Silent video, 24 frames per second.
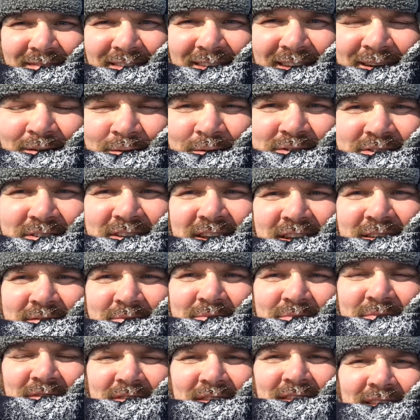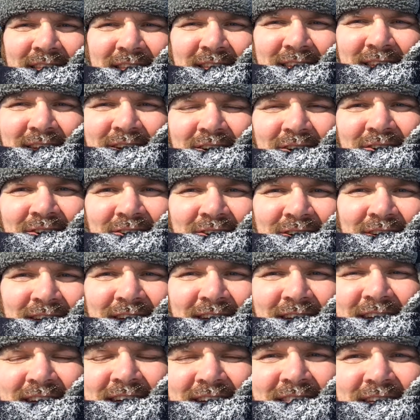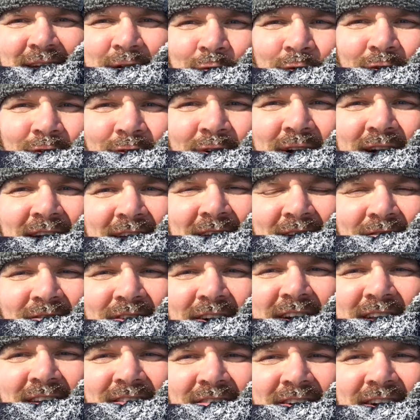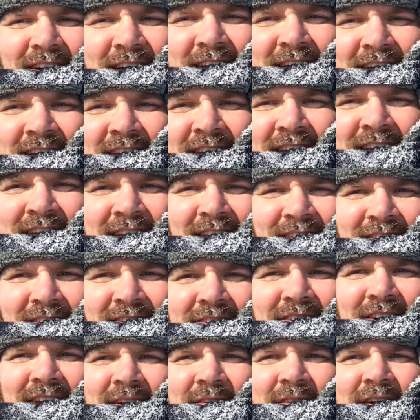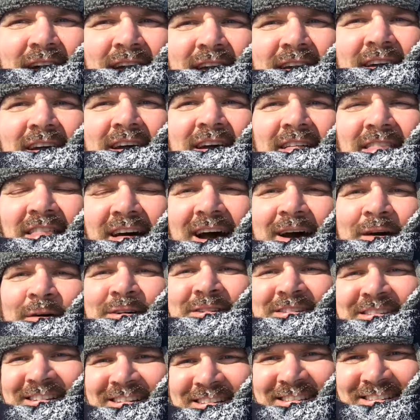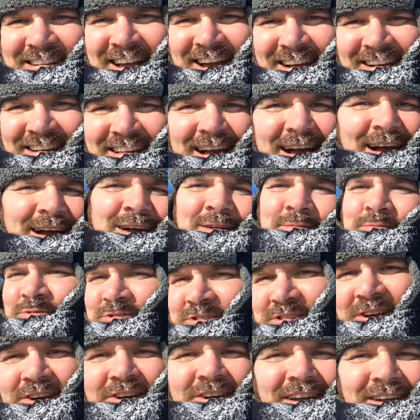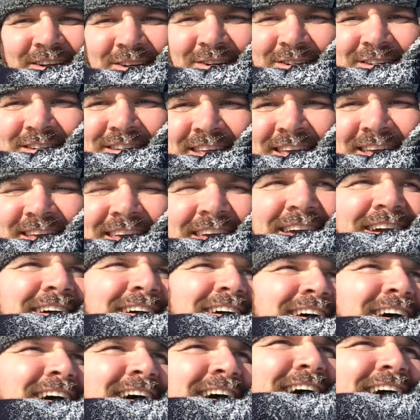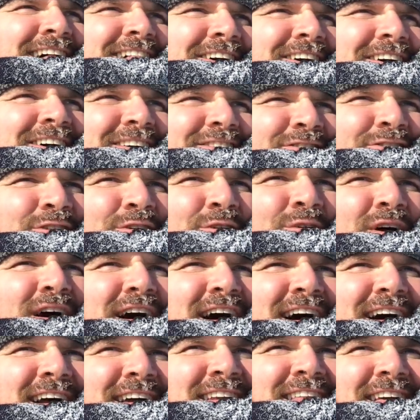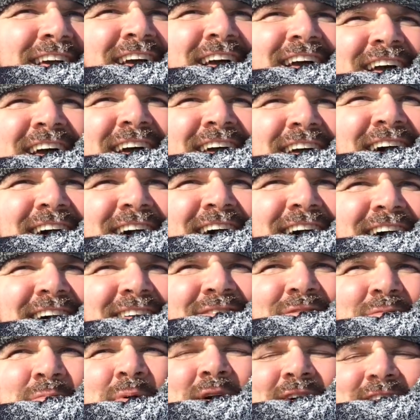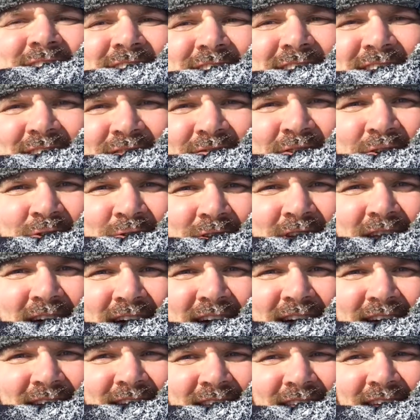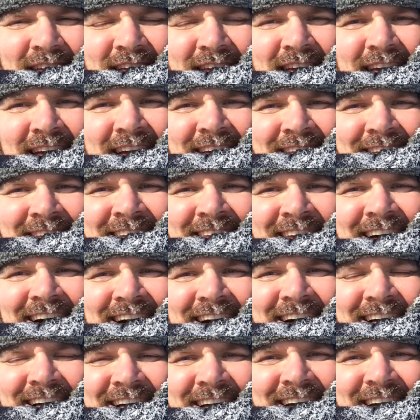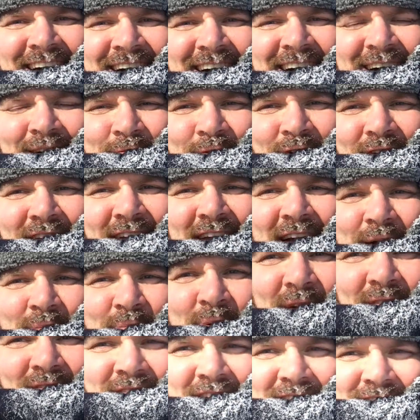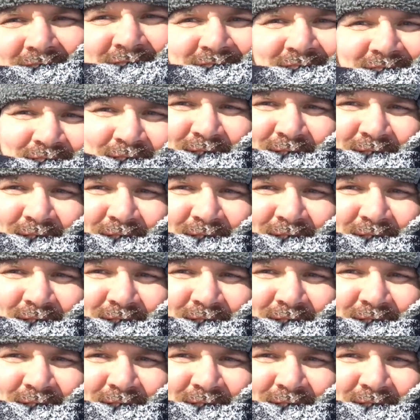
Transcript: that was it. You know, they were running. So anyway, that was exciting. I am sorry I couldn't take you along for the ride, but phone died, and I'm really happy I've got this